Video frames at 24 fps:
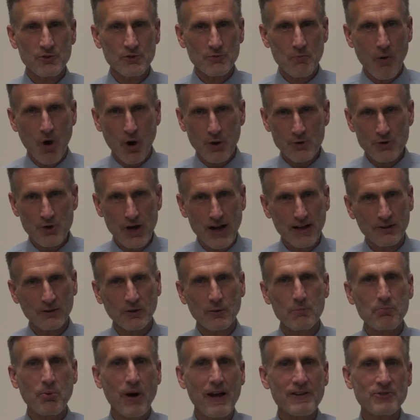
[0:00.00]
is Mark Chandler,
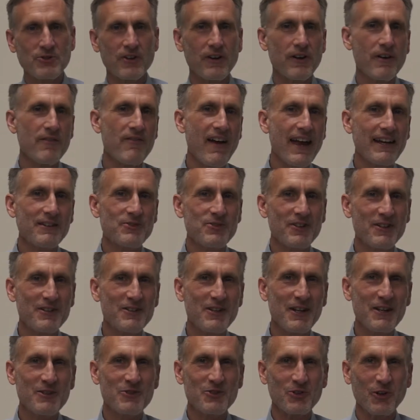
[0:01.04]
President of
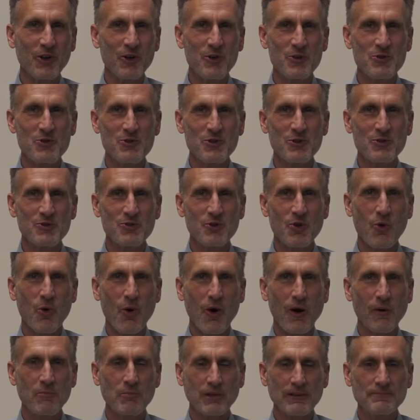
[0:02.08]
ACT Solutions
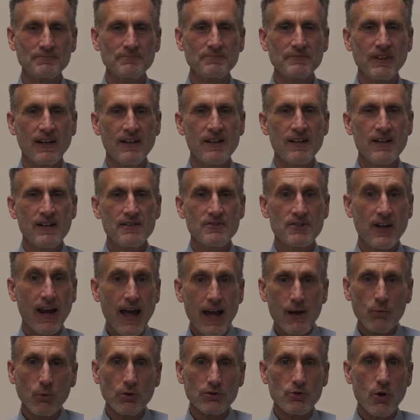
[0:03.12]
Corp.
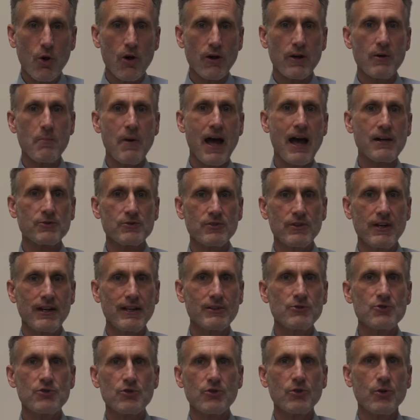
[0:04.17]
Today we'll talk about
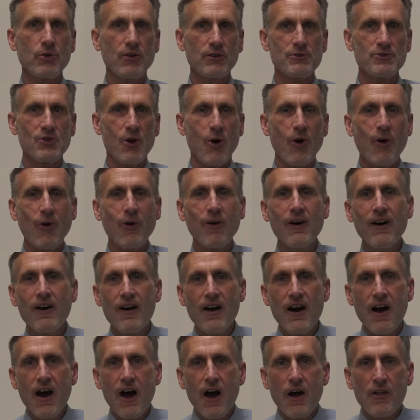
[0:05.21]
Ensulizole,
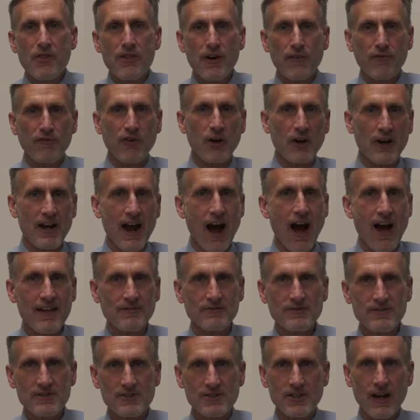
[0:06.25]
the
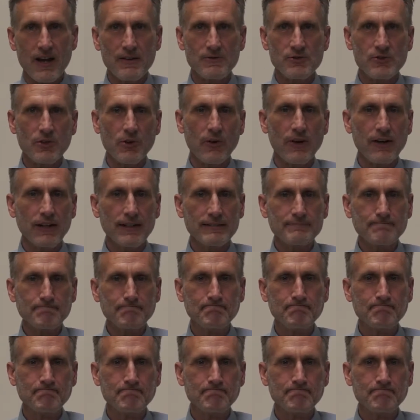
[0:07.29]
forgotten sunscreen.